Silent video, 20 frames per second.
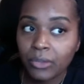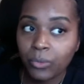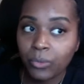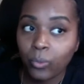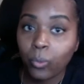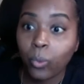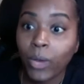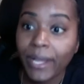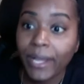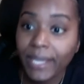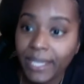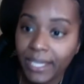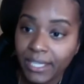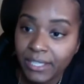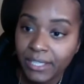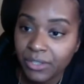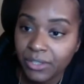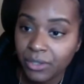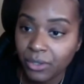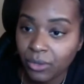What
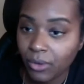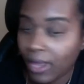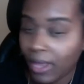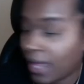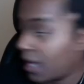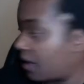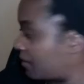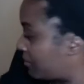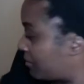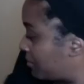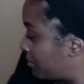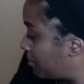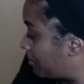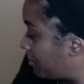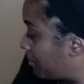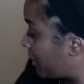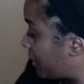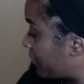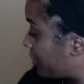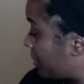keys do you have?
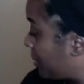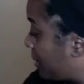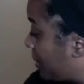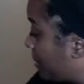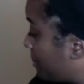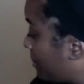Mother,